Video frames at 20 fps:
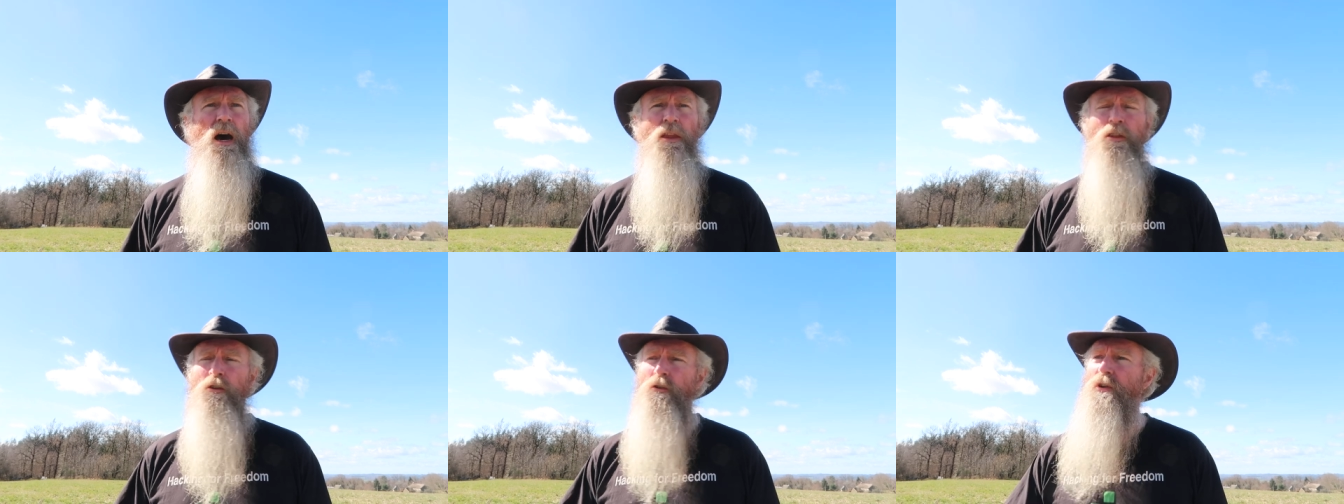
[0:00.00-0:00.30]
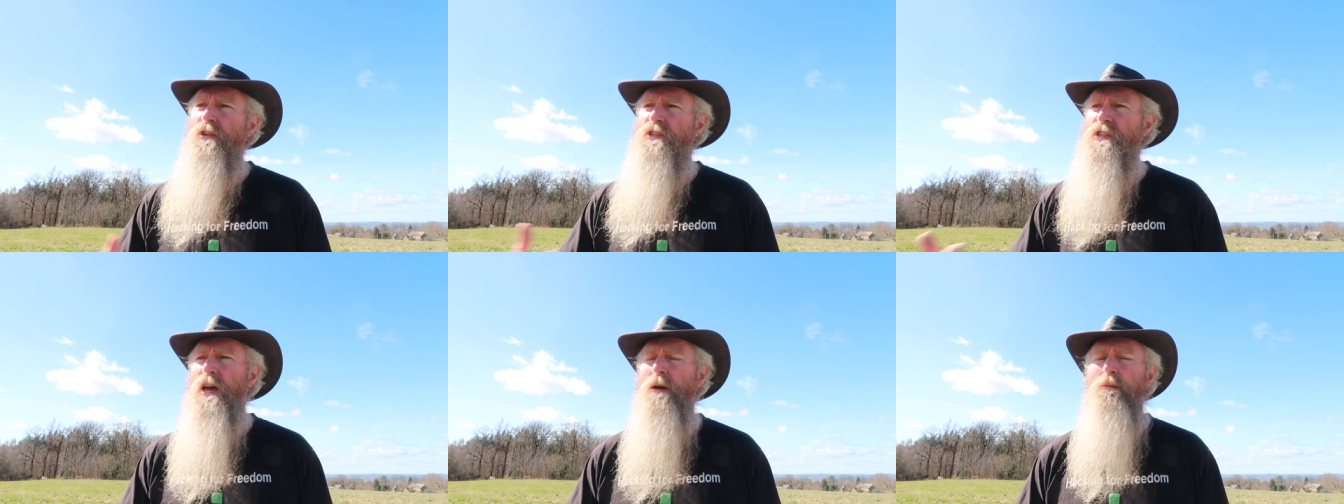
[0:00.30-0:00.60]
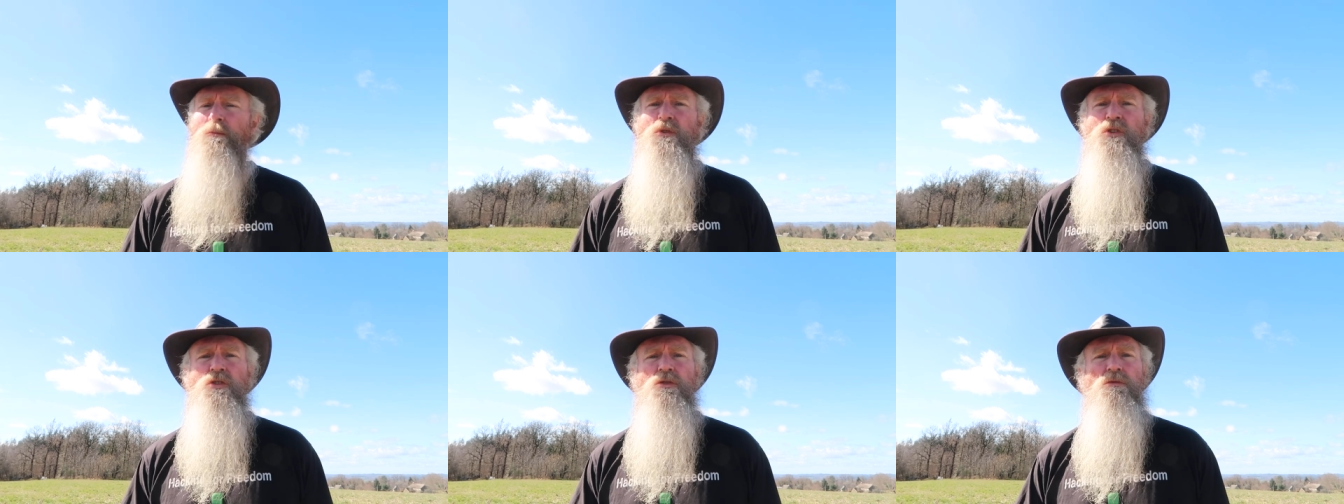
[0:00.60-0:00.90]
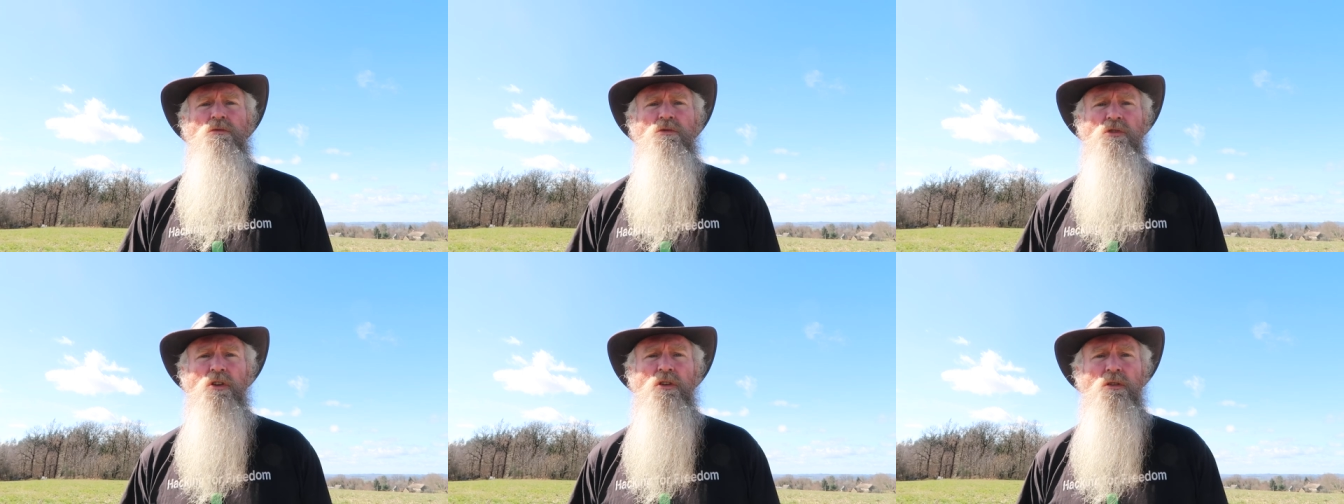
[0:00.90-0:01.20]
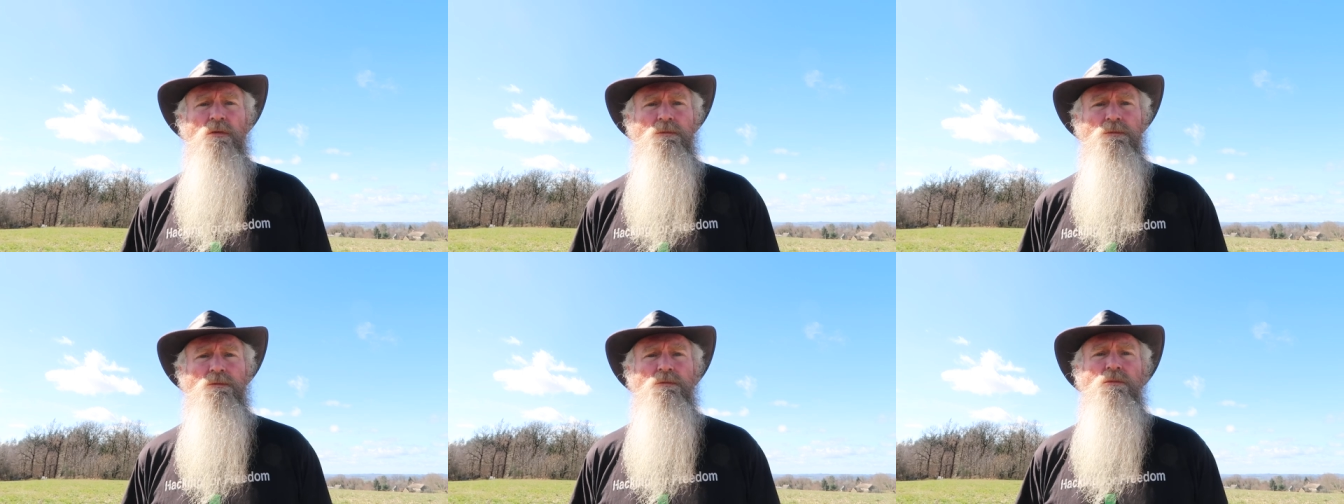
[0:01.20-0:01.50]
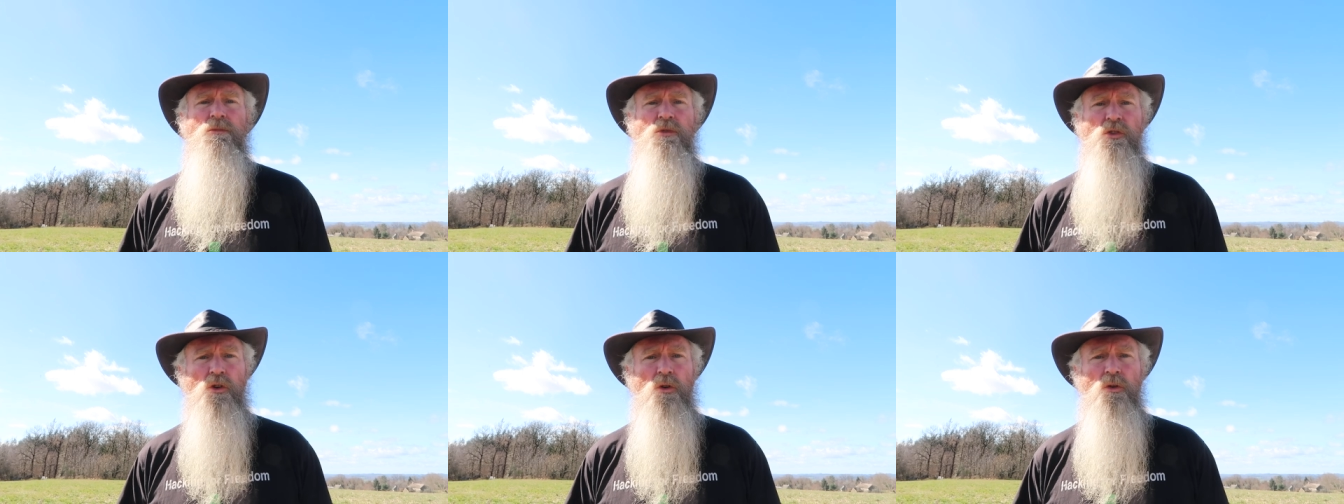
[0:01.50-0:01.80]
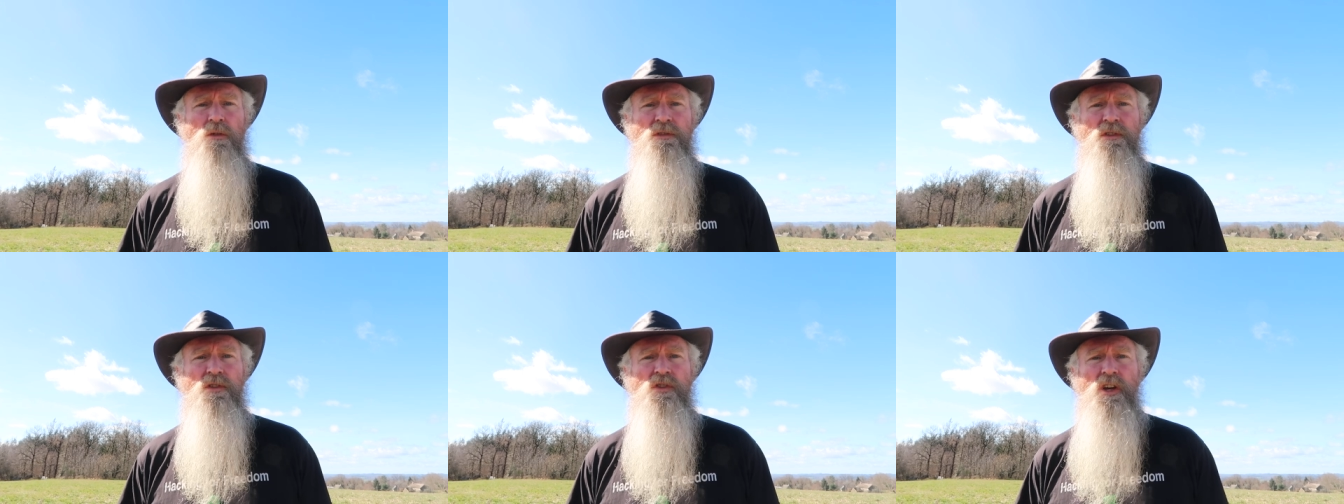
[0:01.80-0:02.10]
other attempts to
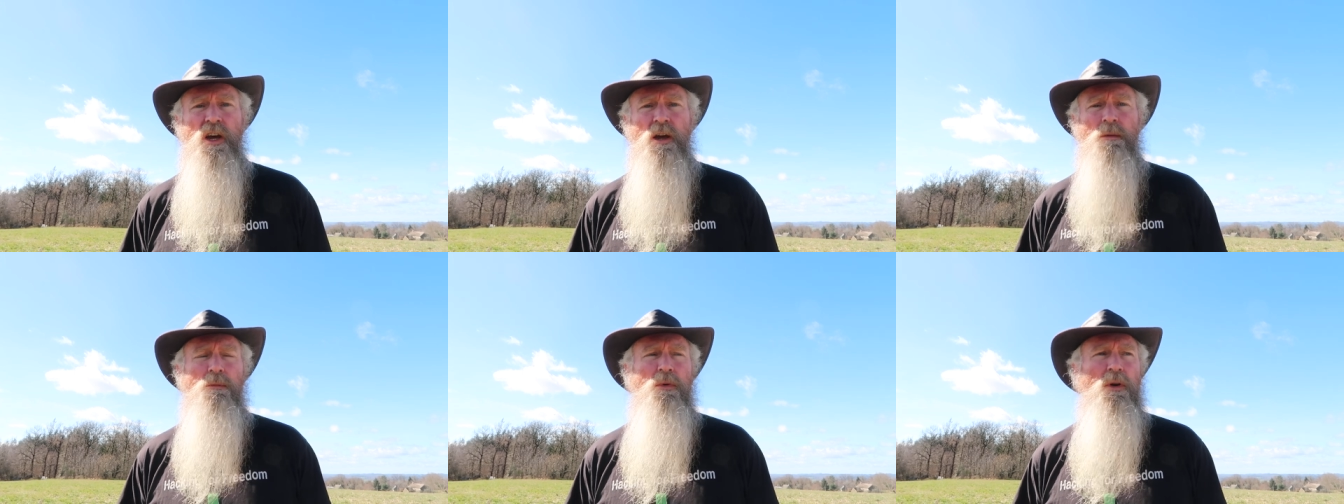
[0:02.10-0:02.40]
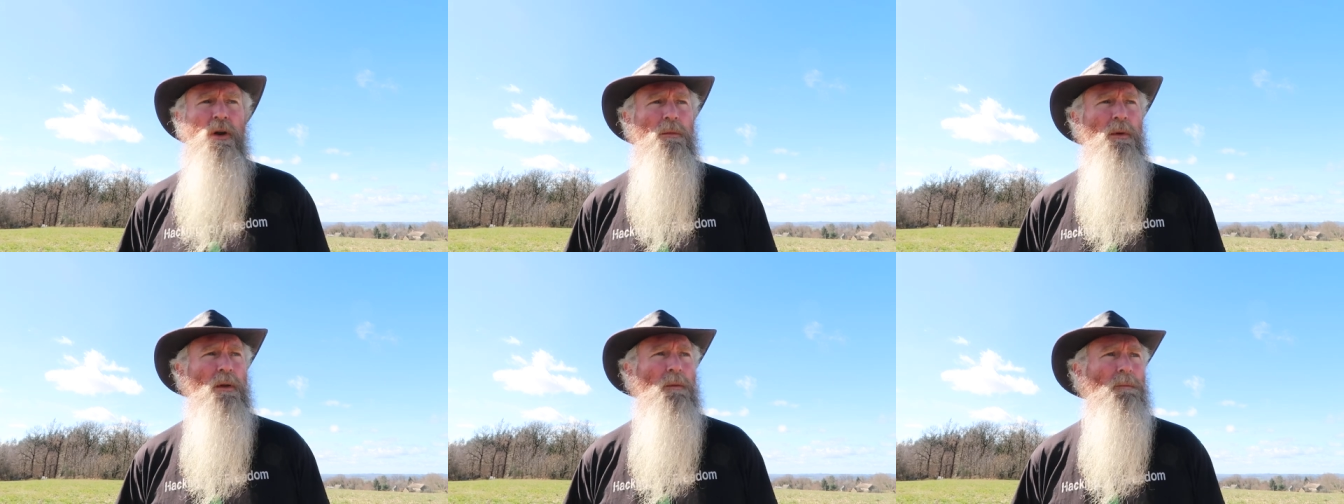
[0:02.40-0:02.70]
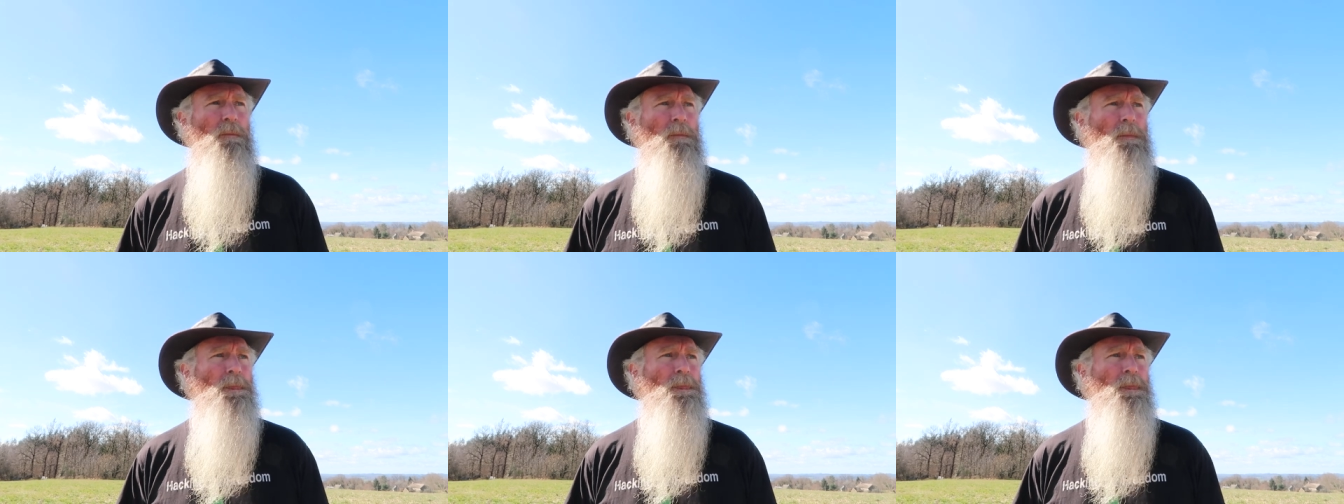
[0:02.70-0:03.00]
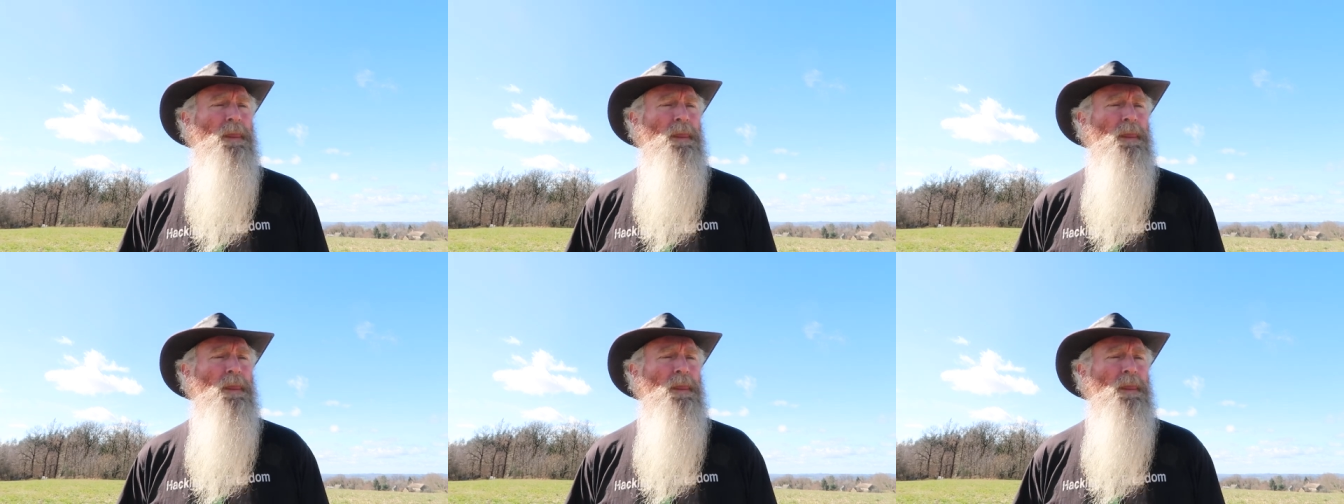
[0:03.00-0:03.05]
solve the same problem.